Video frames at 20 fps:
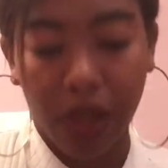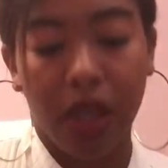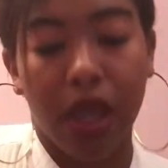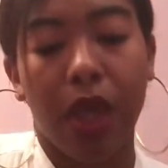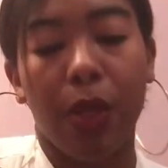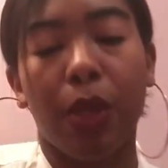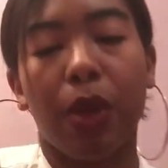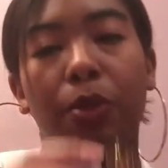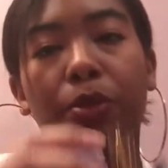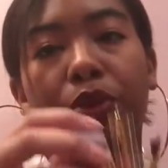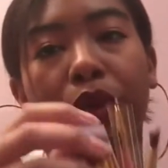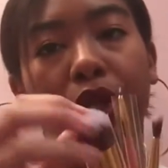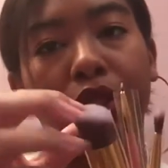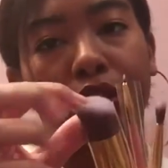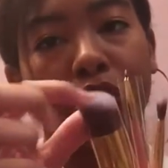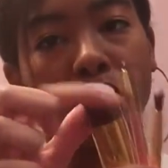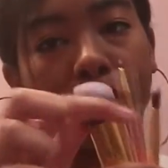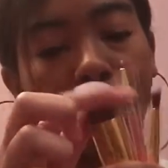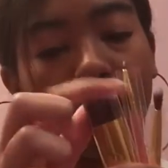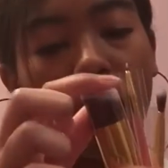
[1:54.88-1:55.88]
and the
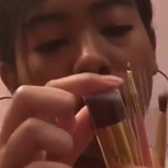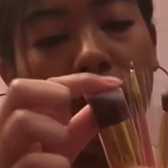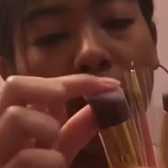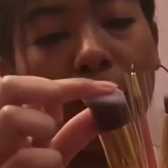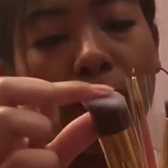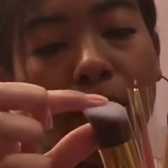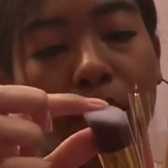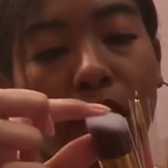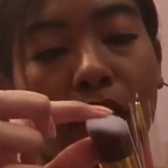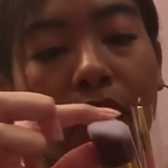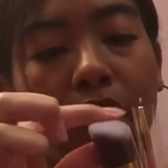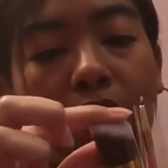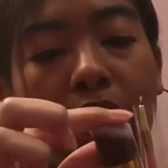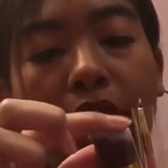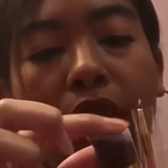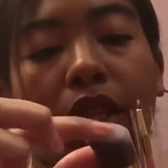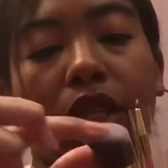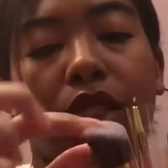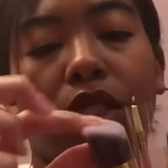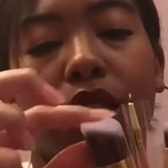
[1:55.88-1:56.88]
brushes are really
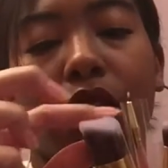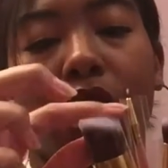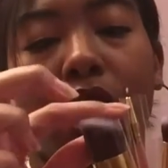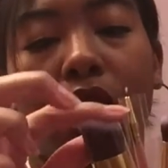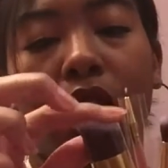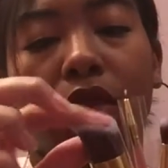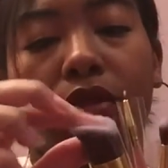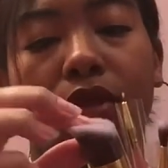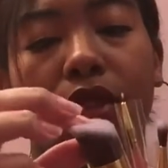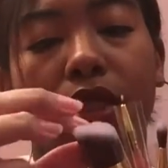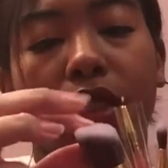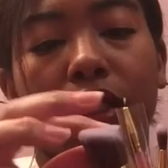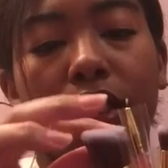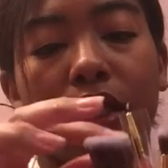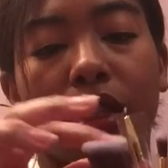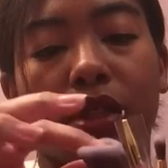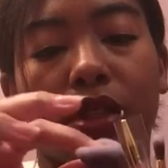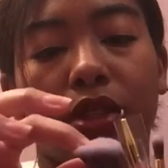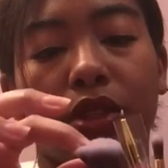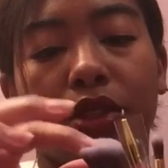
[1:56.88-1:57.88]
kind of soft,
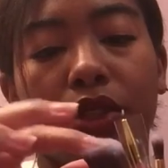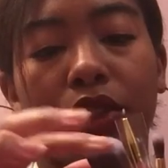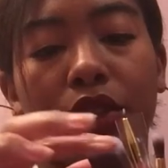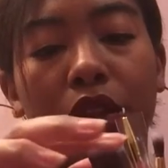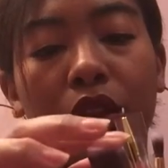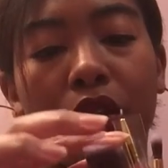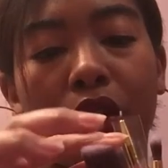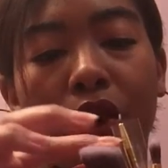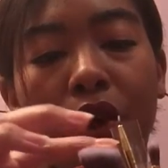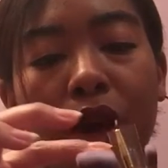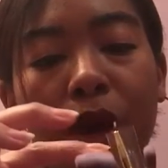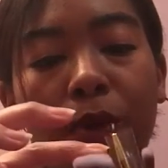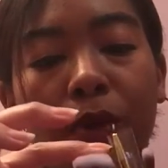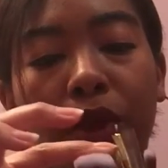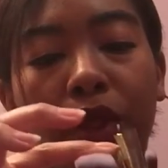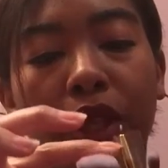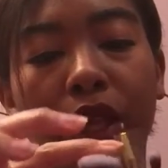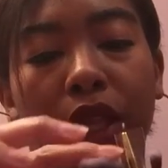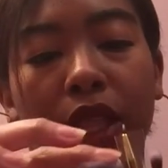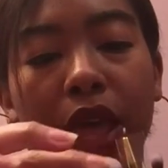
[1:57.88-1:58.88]
so I'm
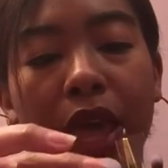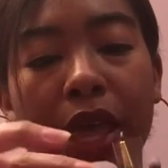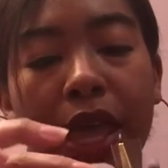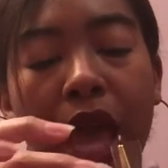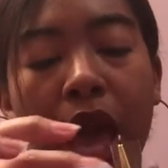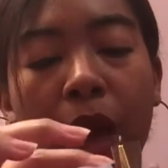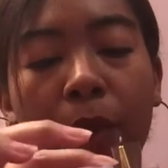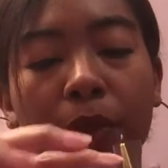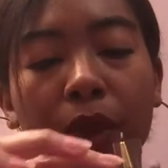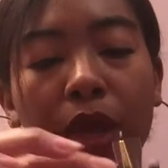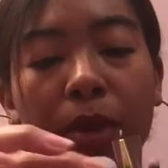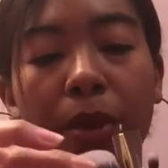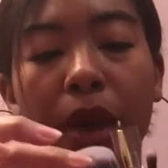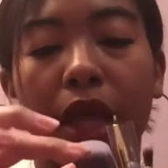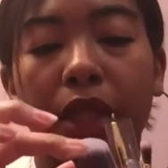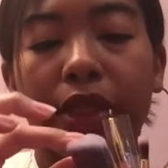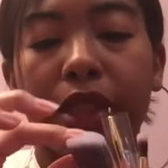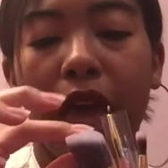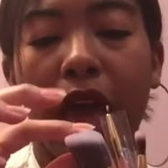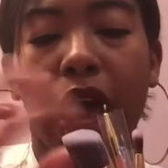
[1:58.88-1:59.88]
really like happy
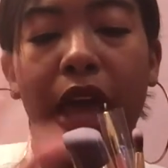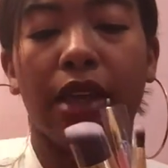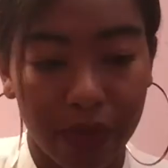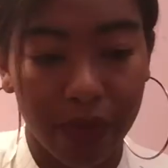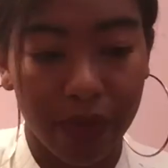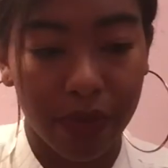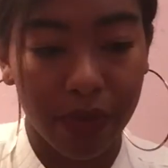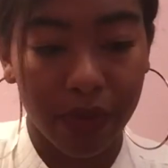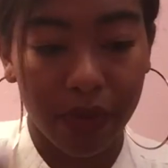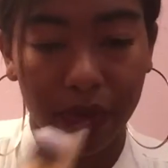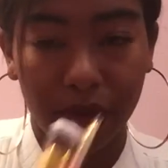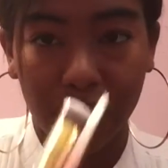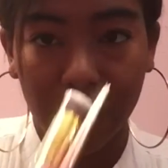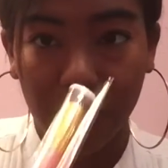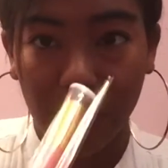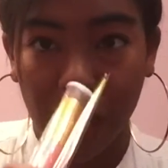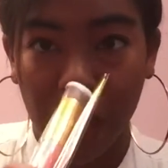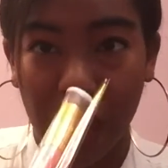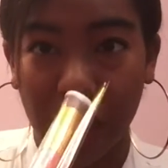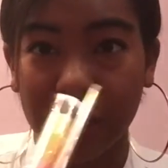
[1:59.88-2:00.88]
about that.
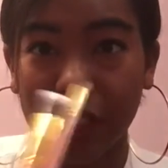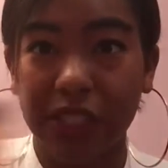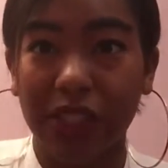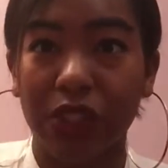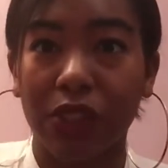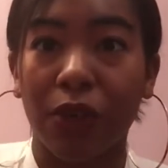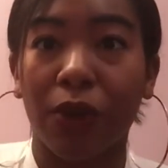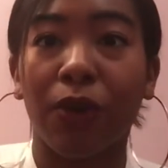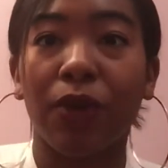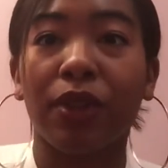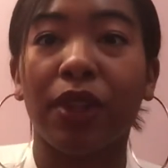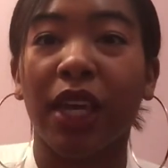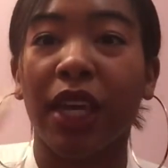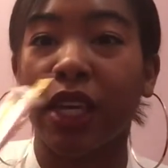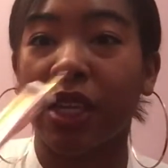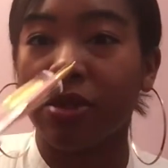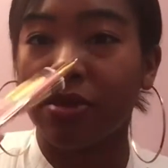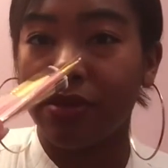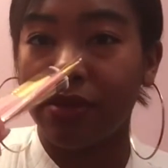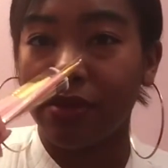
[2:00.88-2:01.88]
I just don't like